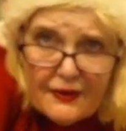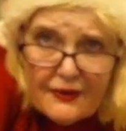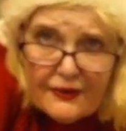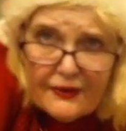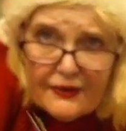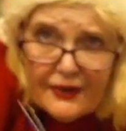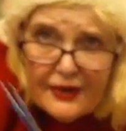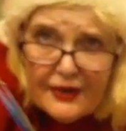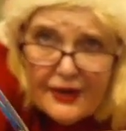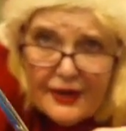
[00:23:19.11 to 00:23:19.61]
You
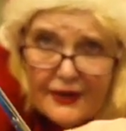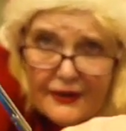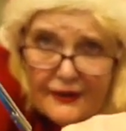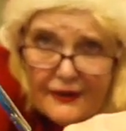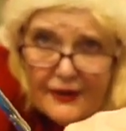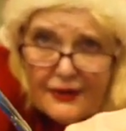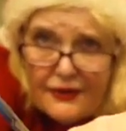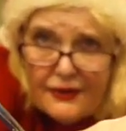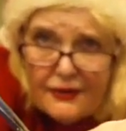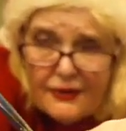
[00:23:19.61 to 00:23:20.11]
see that?
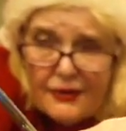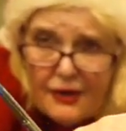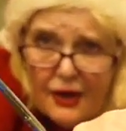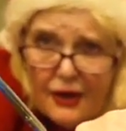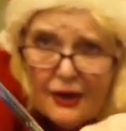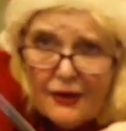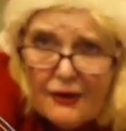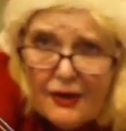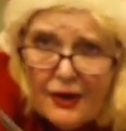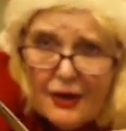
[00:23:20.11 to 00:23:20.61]
And you
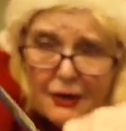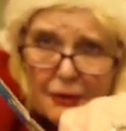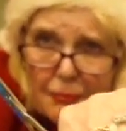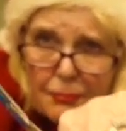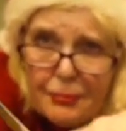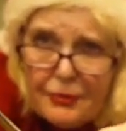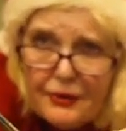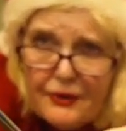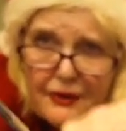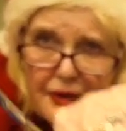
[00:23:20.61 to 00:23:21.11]
cut
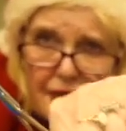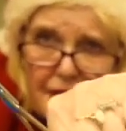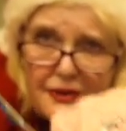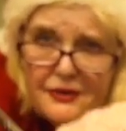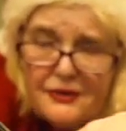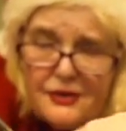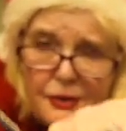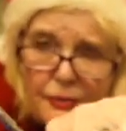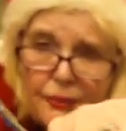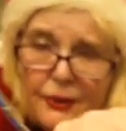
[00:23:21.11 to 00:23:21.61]
up
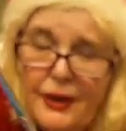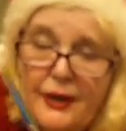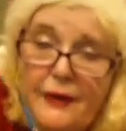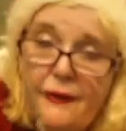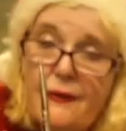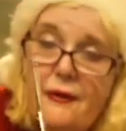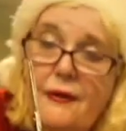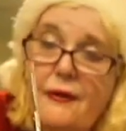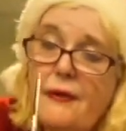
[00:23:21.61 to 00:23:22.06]
into it.